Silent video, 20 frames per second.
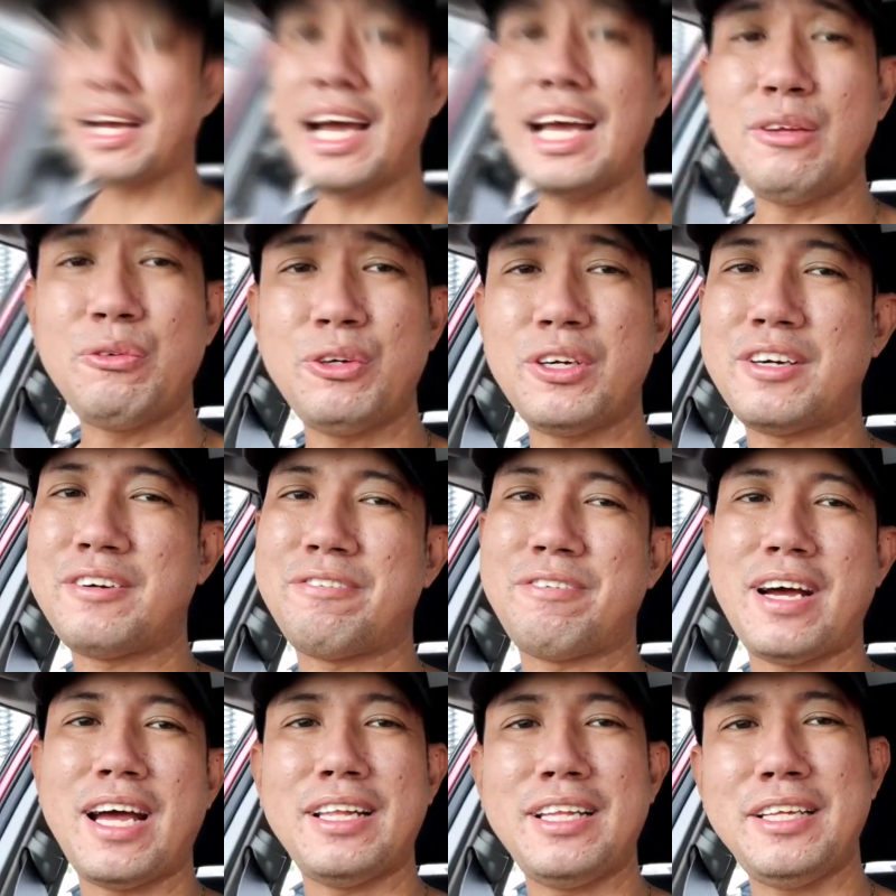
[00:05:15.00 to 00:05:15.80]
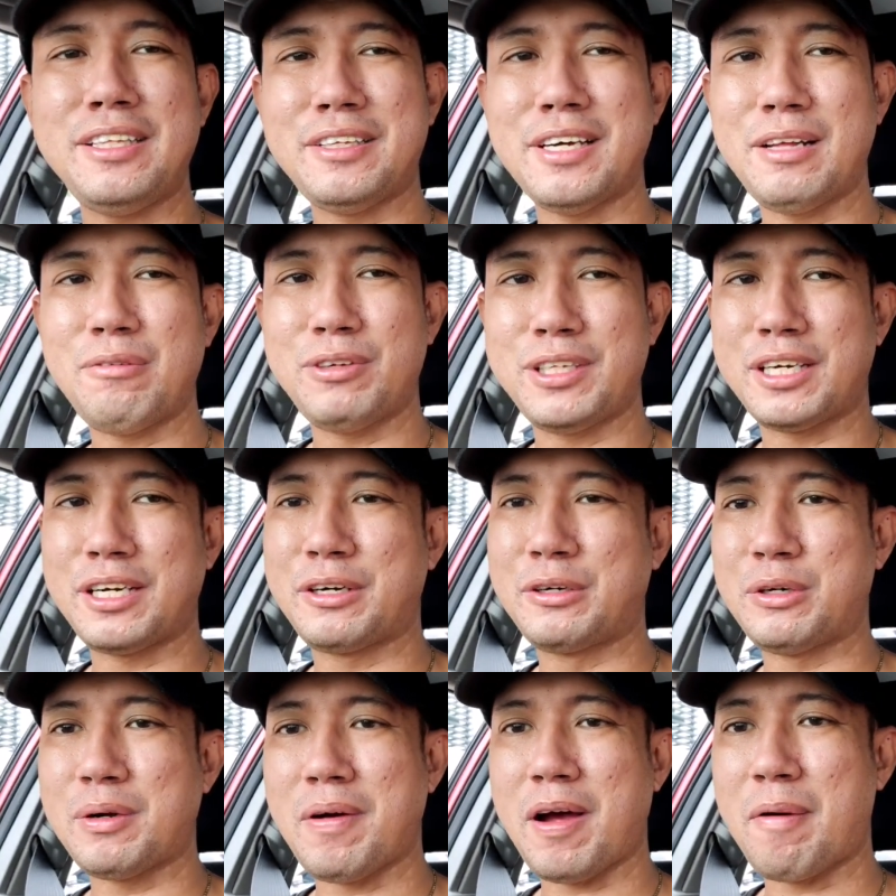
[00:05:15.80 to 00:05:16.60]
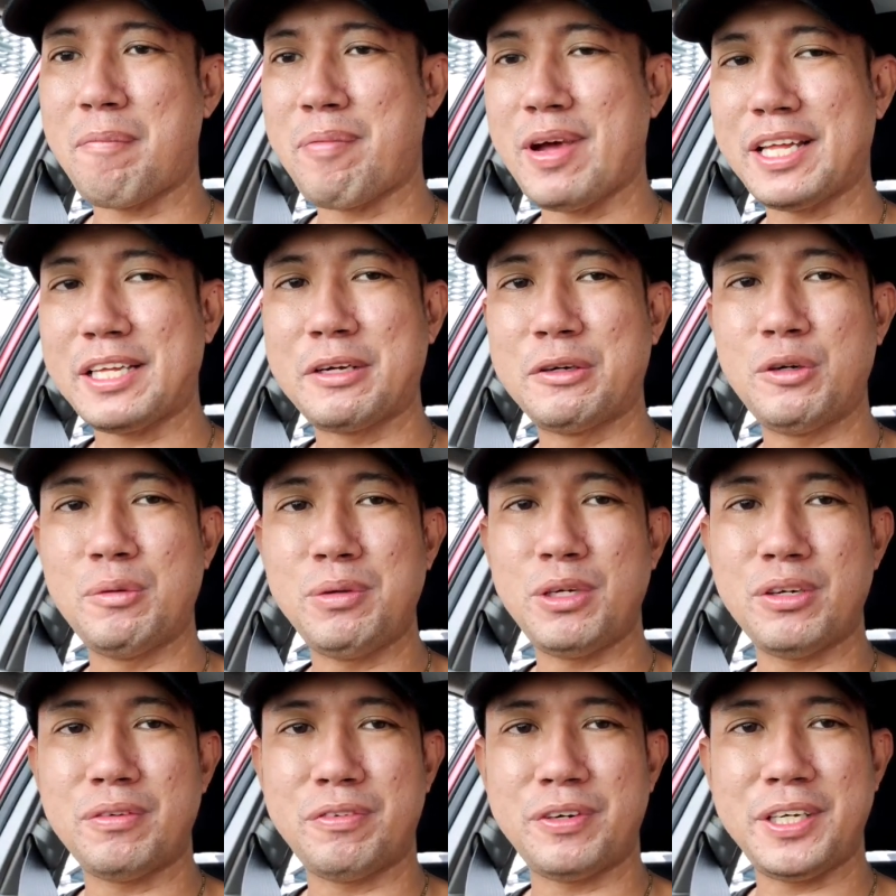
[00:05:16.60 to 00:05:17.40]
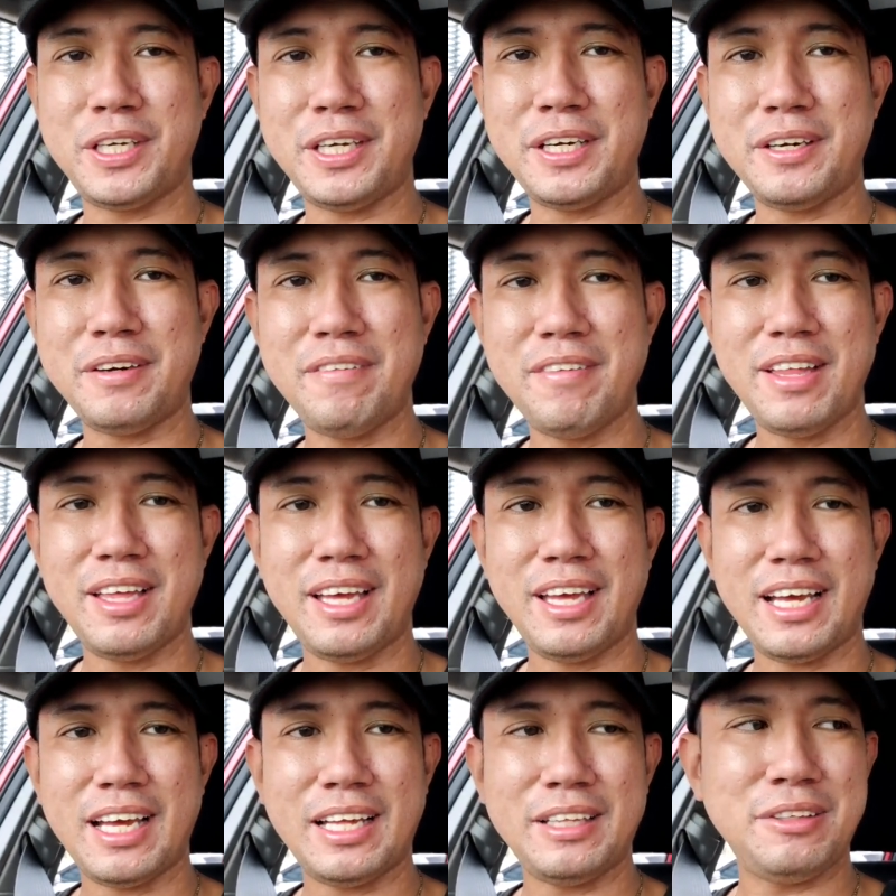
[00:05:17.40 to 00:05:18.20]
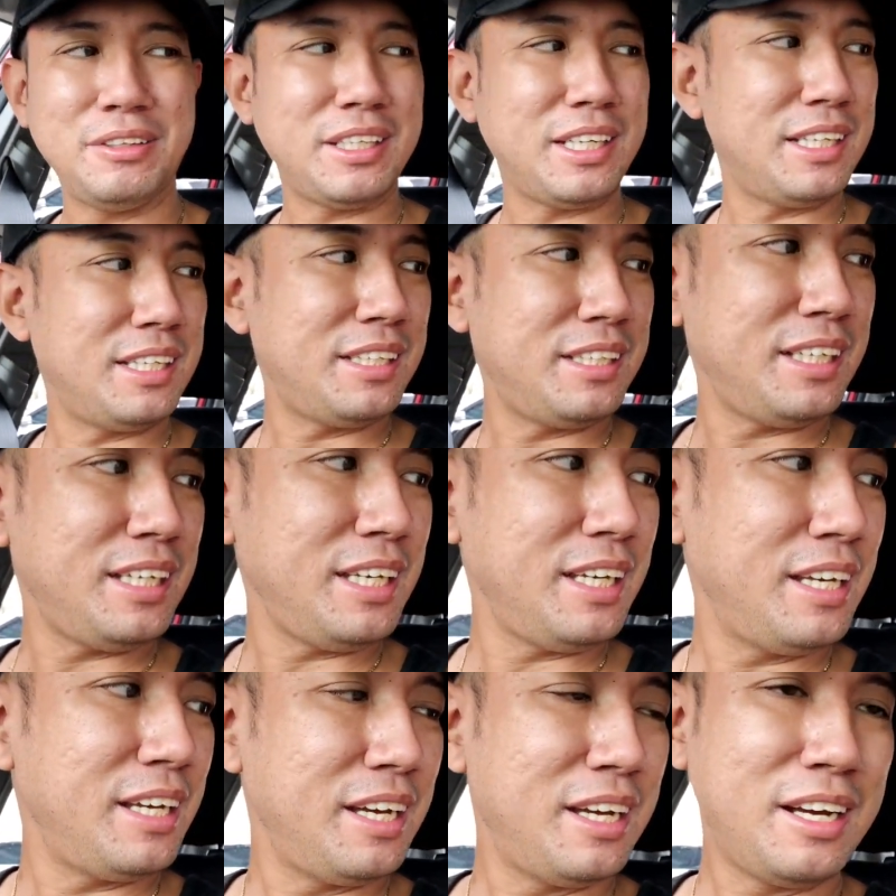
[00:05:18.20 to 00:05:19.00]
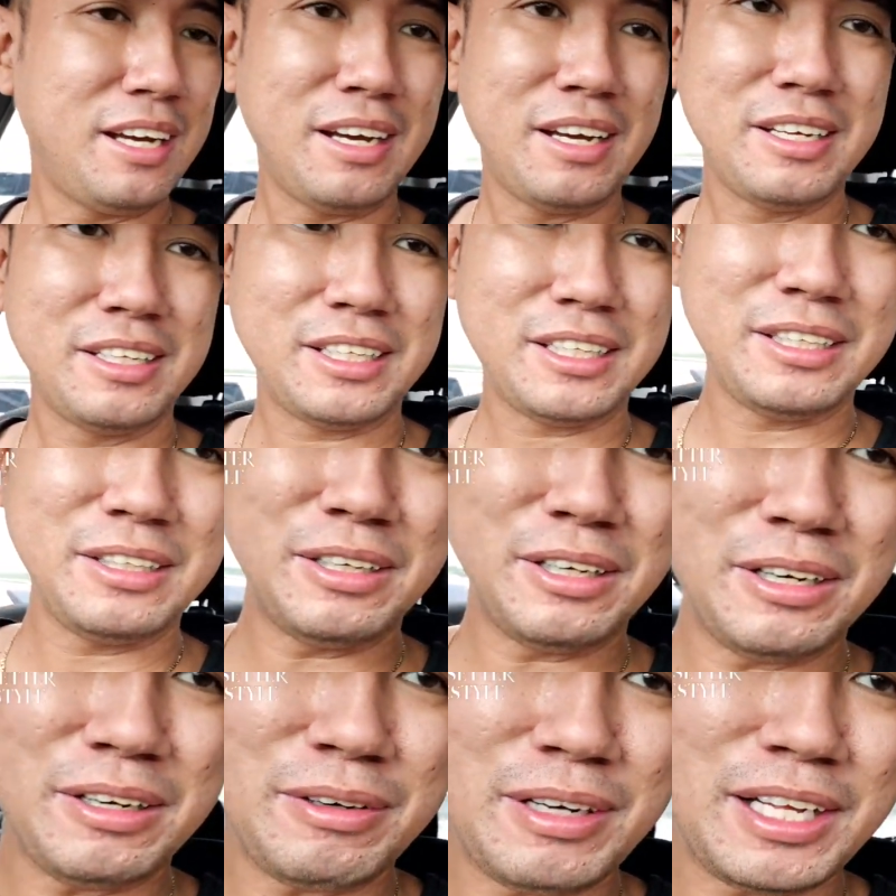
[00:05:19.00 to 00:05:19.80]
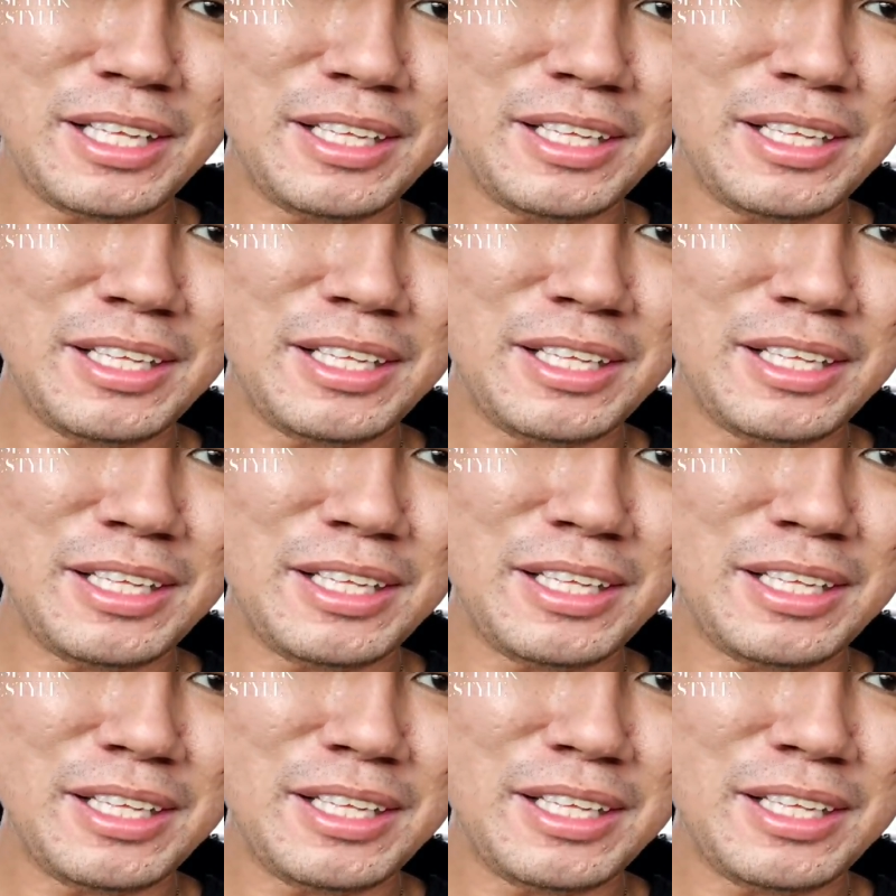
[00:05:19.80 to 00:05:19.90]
Guys, we are finally done with our pet grooming over here. And you can see Snow,